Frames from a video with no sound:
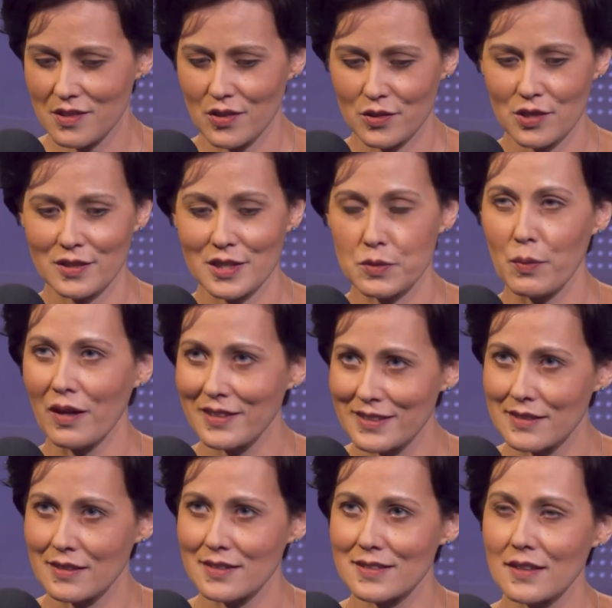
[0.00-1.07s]
socialist
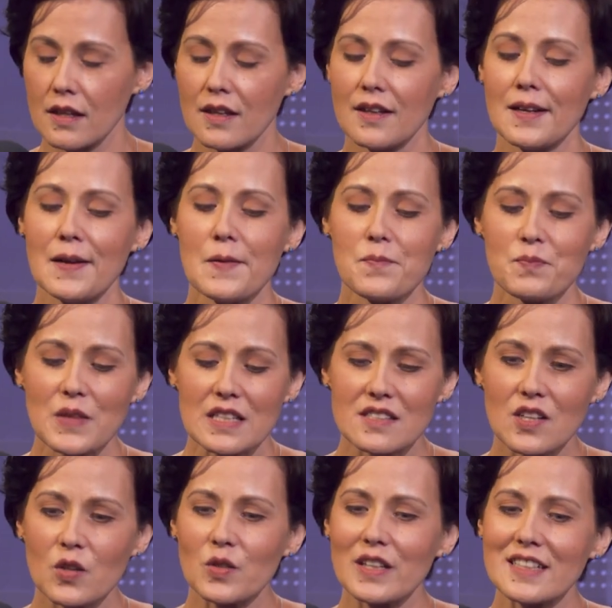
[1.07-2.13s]
policies.
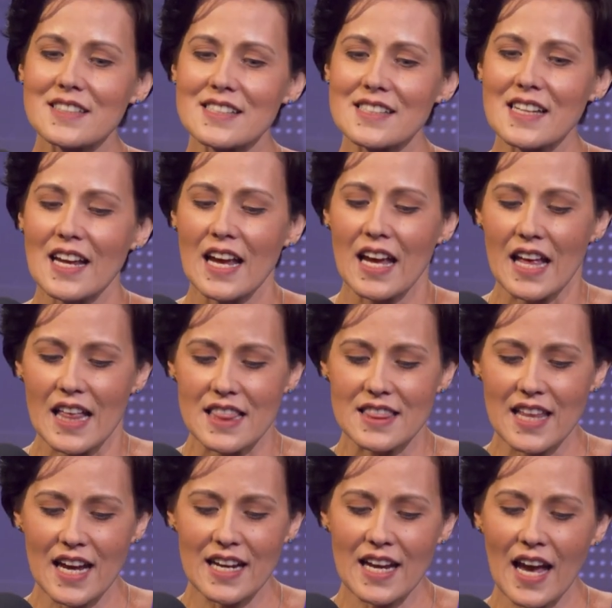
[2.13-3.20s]
So it's,
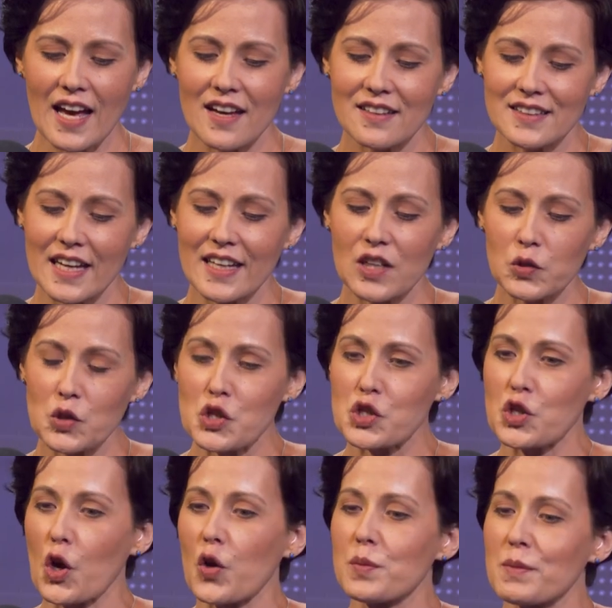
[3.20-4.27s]
they held a
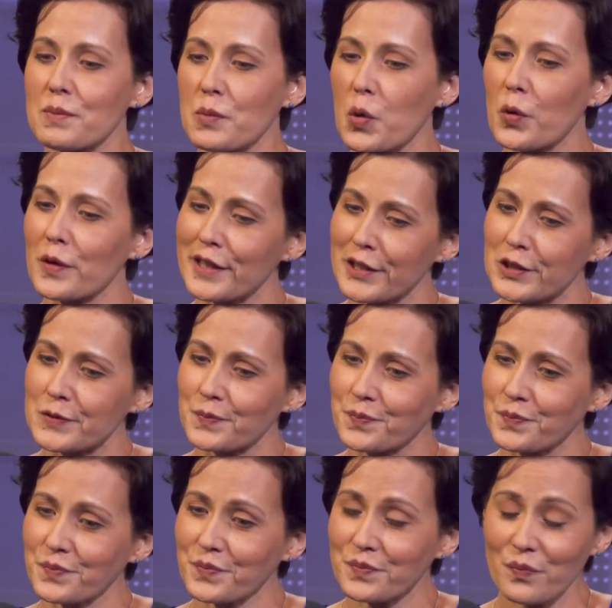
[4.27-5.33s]
show memorial.
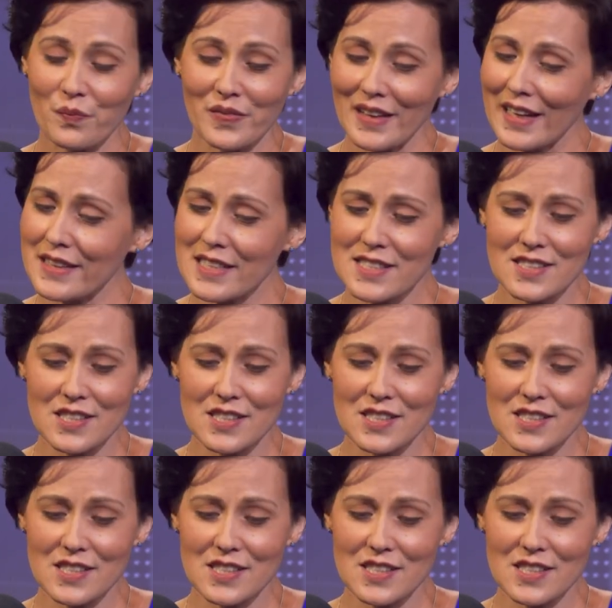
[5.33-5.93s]
And this